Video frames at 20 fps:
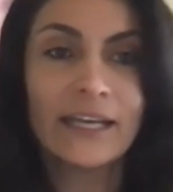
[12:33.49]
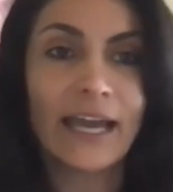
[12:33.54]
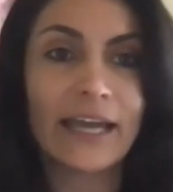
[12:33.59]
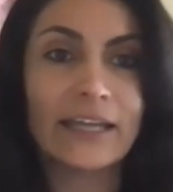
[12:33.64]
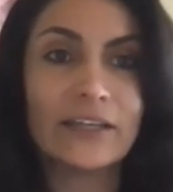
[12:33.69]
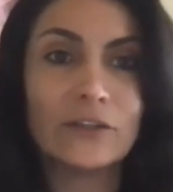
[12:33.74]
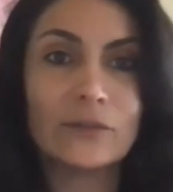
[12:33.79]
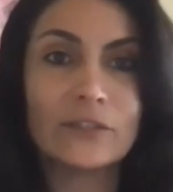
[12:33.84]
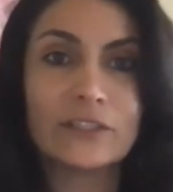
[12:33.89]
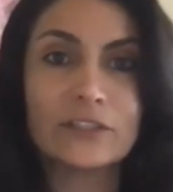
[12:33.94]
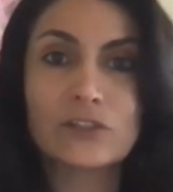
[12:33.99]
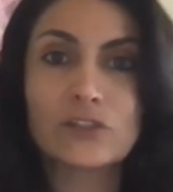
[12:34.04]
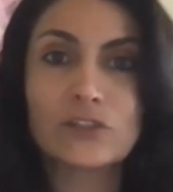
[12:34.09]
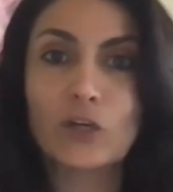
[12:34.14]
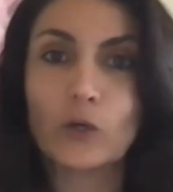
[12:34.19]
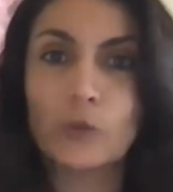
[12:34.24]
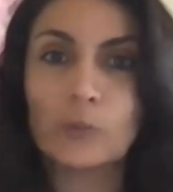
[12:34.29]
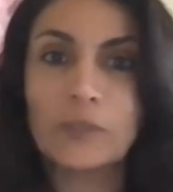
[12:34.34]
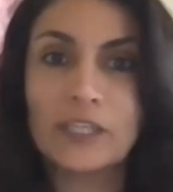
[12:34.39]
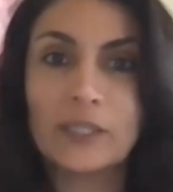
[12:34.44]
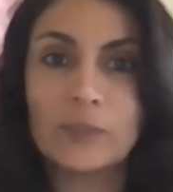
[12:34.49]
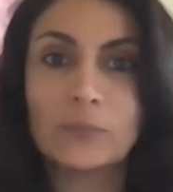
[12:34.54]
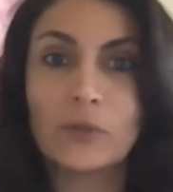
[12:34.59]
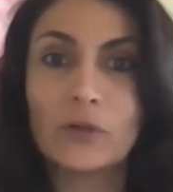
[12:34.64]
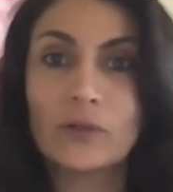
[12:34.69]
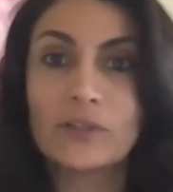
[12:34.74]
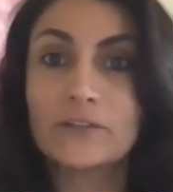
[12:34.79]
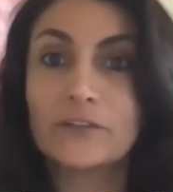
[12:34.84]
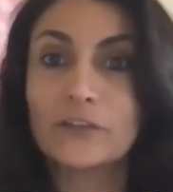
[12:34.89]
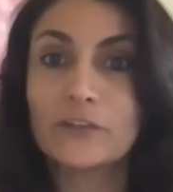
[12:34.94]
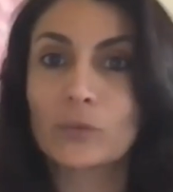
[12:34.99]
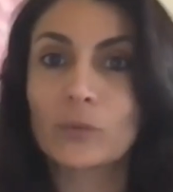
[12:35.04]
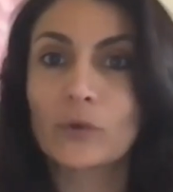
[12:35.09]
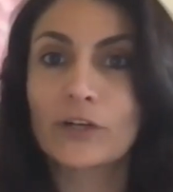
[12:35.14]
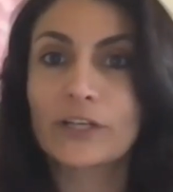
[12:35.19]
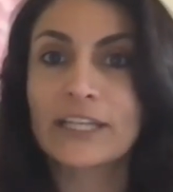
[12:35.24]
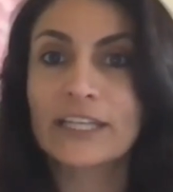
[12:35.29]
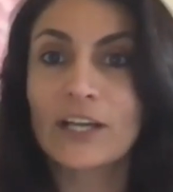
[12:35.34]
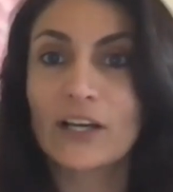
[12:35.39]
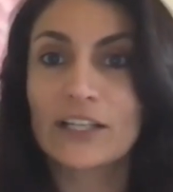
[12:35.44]
and you can show people if you're
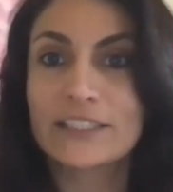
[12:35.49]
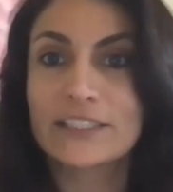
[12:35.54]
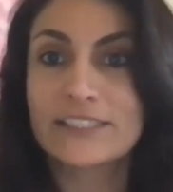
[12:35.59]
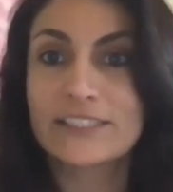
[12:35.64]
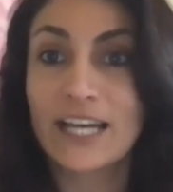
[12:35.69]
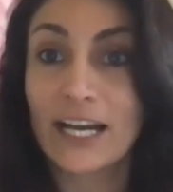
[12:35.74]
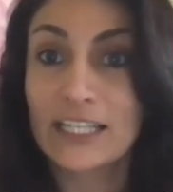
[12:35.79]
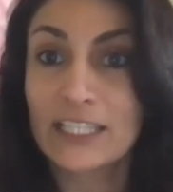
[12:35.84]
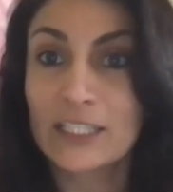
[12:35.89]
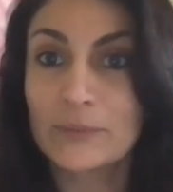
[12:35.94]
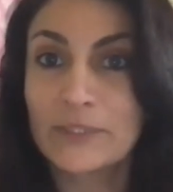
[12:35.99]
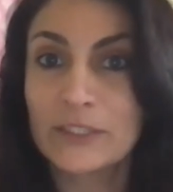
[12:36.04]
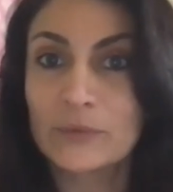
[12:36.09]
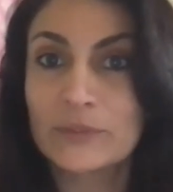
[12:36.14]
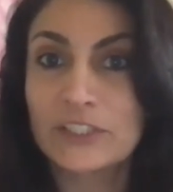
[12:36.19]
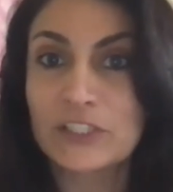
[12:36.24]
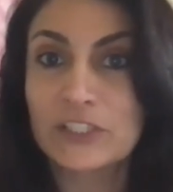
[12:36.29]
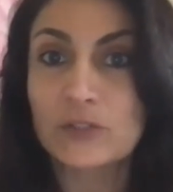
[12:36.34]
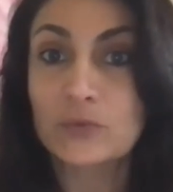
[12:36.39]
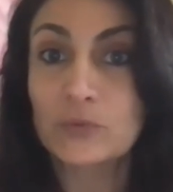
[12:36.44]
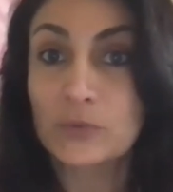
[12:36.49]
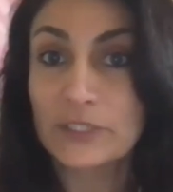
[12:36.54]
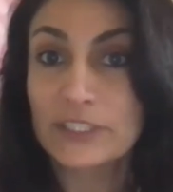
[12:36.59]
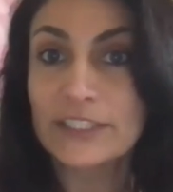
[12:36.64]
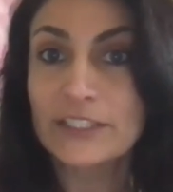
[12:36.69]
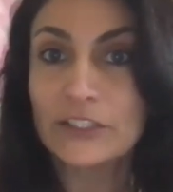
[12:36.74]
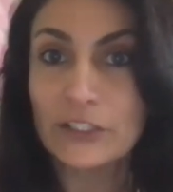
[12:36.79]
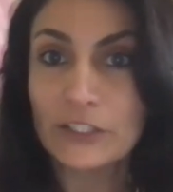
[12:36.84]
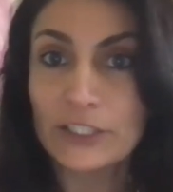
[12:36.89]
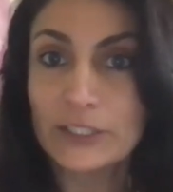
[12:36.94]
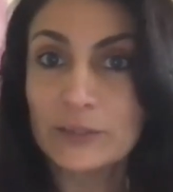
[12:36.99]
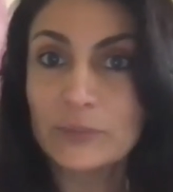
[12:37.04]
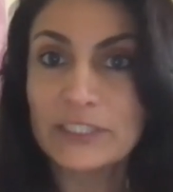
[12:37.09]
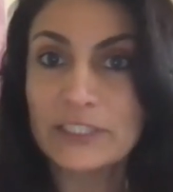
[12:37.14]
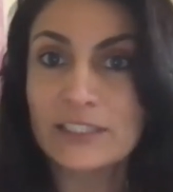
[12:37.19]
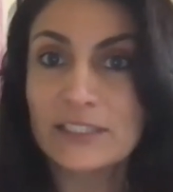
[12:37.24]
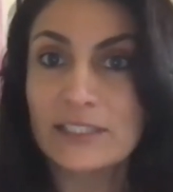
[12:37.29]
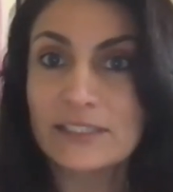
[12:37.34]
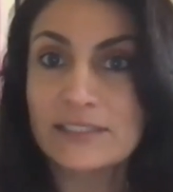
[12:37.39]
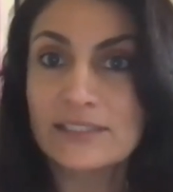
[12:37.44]
working on a document, which is really good,
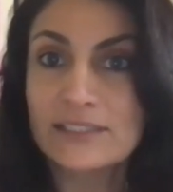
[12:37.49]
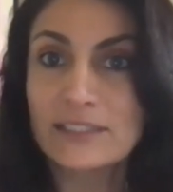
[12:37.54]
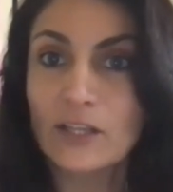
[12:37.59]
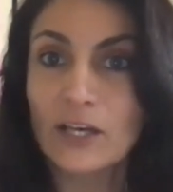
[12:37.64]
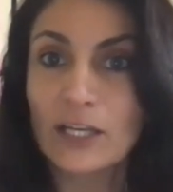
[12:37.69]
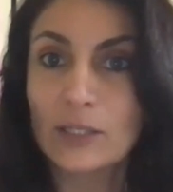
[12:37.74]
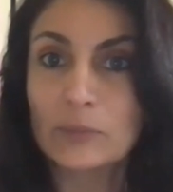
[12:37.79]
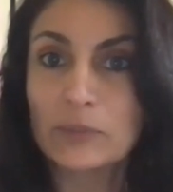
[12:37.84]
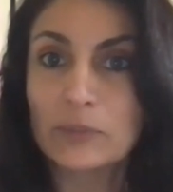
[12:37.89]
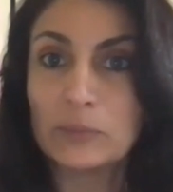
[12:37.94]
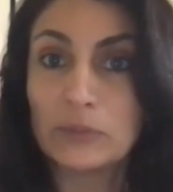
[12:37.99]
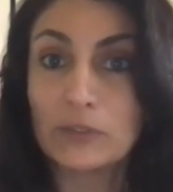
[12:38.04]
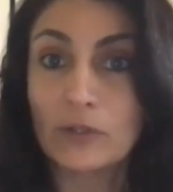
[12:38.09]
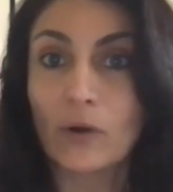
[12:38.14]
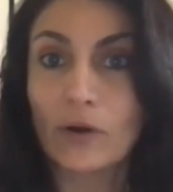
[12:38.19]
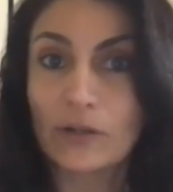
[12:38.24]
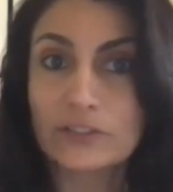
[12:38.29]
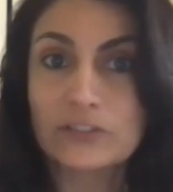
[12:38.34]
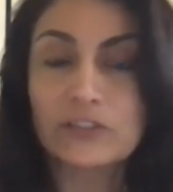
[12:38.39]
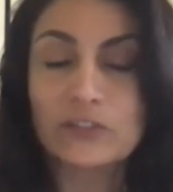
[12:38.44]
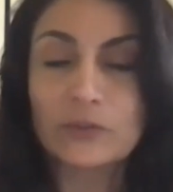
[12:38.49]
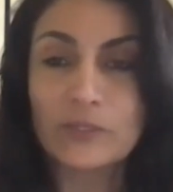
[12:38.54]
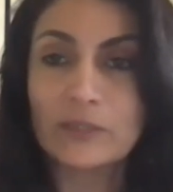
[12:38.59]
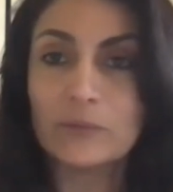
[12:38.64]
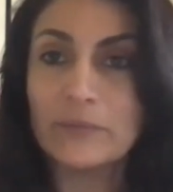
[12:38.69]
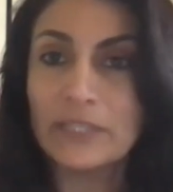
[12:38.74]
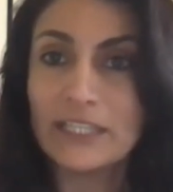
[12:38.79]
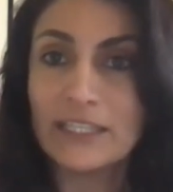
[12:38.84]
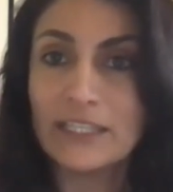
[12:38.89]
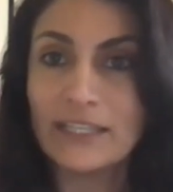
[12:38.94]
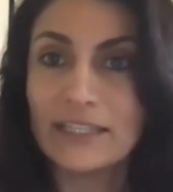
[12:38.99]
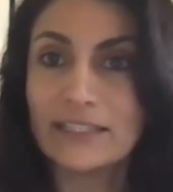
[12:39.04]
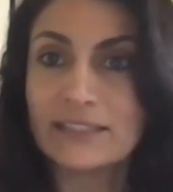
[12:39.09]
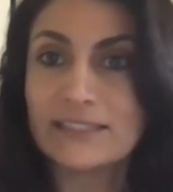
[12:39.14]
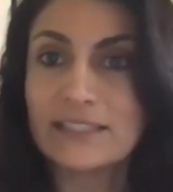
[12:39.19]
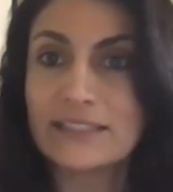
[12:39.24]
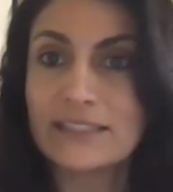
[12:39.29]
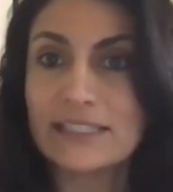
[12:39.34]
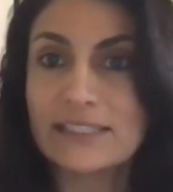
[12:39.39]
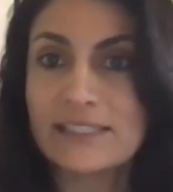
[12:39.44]
because a lot of people are doing meetings
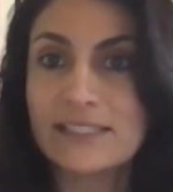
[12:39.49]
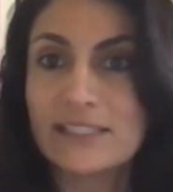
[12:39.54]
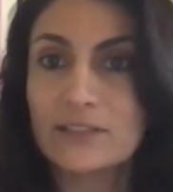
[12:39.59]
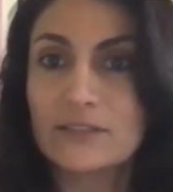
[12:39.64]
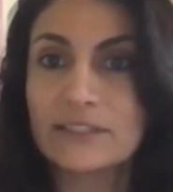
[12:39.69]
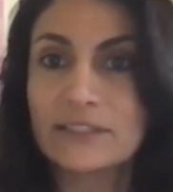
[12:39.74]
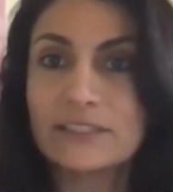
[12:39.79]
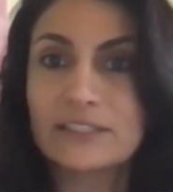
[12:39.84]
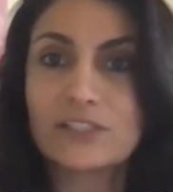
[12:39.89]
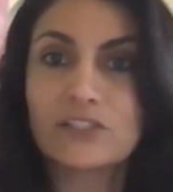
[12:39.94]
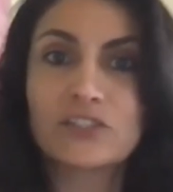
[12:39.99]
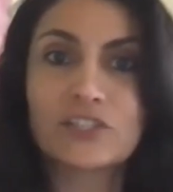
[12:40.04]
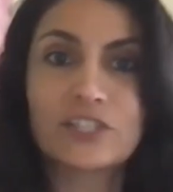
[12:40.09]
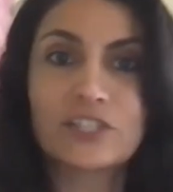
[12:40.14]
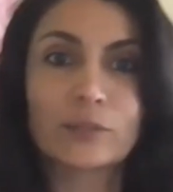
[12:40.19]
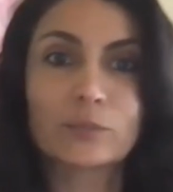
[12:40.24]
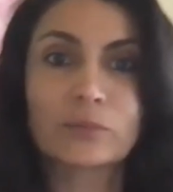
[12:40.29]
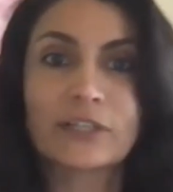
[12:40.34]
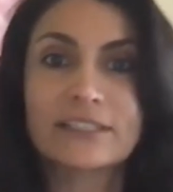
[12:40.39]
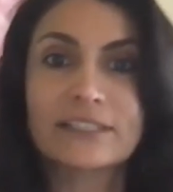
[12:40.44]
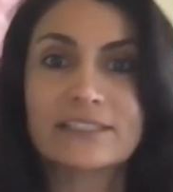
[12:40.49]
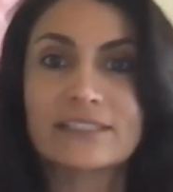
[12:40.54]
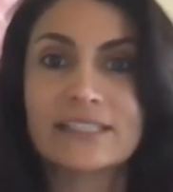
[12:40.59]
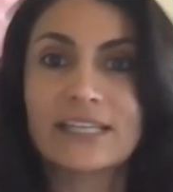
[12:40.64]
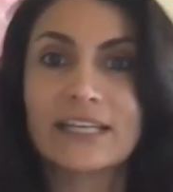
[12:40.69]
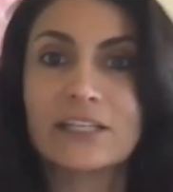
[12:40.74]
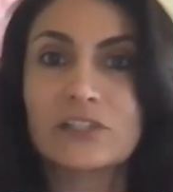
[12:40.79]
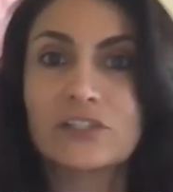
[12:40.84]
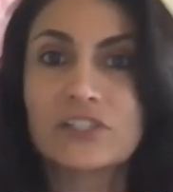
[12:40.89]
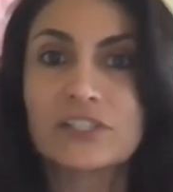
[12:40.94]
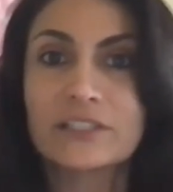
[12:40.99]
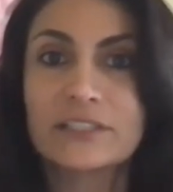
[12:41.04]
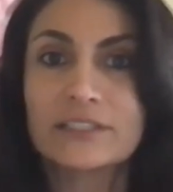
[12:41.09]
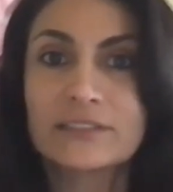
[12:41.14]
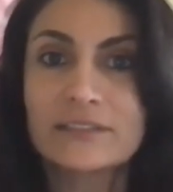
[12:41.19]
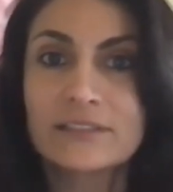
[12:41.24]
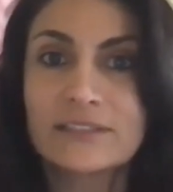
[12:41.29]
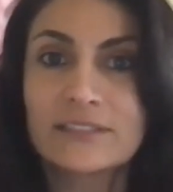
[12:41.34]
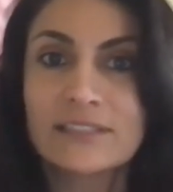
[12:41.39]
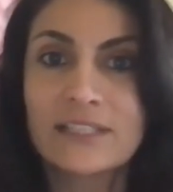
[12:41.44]
and they still need to share
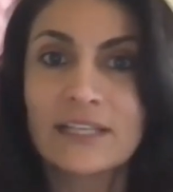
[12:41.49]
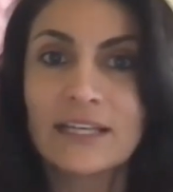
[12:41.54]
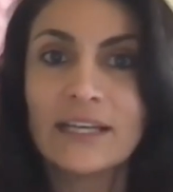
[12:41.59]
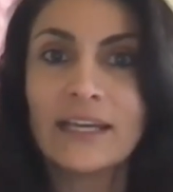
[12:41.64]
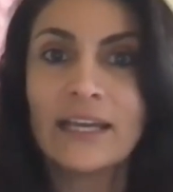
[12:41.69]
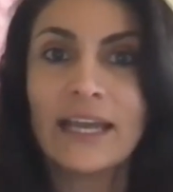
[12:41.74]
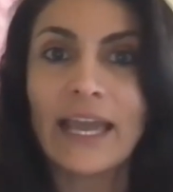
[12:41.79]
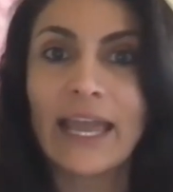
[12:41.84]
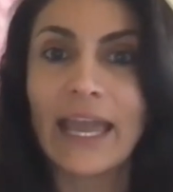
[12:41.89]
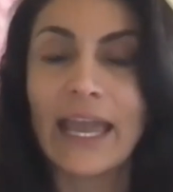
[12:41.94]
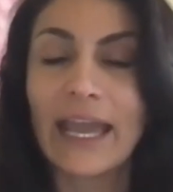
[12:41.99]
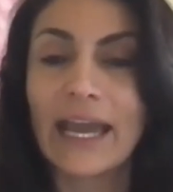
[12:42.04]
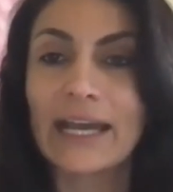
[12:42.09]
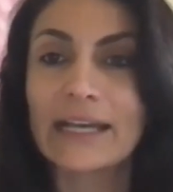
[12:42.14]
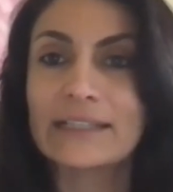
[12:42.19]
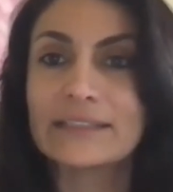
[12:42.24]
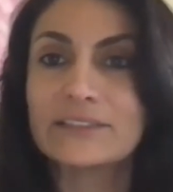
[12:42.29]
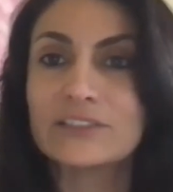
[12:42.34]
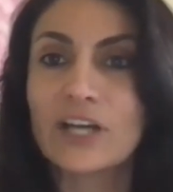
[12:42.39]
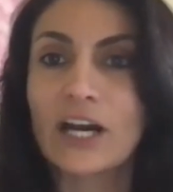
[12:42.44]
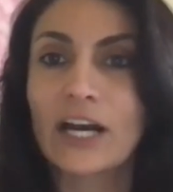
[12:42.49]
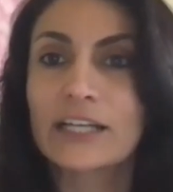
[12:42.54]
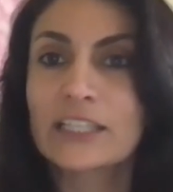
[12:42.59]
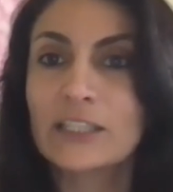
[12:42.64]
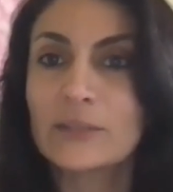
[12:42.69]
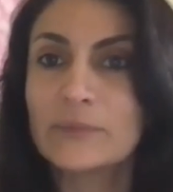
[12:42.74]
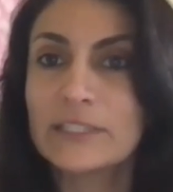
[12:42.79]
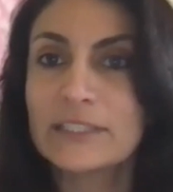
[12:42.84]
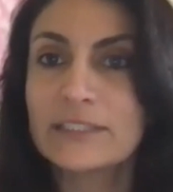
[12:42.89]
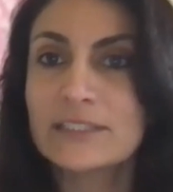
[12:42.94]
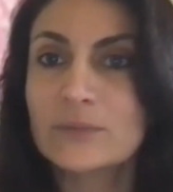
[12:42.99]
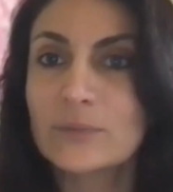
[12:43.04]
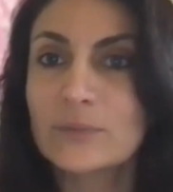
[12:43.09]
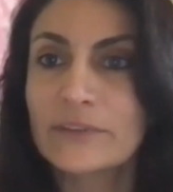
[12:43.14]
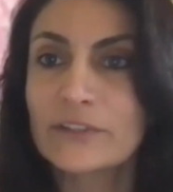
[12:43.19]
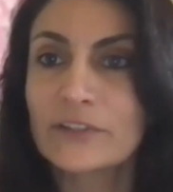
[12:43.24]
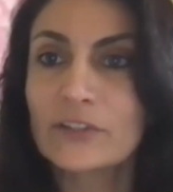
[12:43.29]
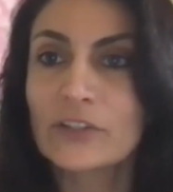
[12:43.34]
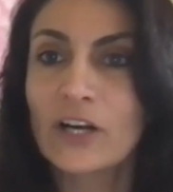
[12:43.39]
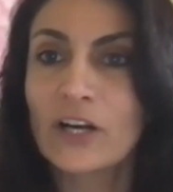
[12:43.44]
presentations and documents
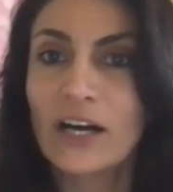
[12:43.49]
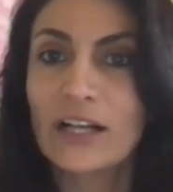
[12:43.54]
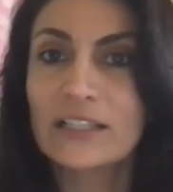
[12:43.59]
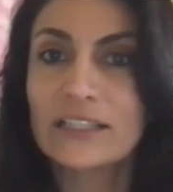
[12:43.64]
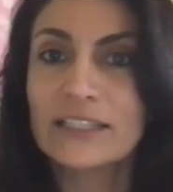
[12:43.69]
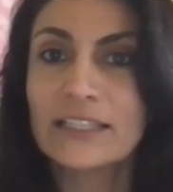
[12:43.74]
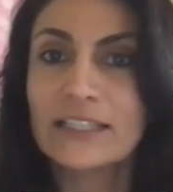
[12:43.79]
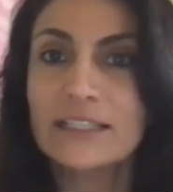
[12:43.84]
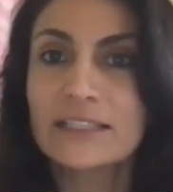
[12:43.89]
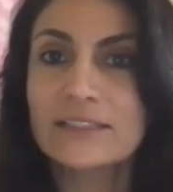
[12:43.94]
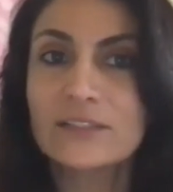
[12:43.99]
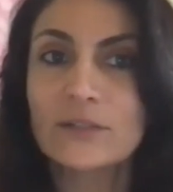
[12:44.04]
with their colleagues.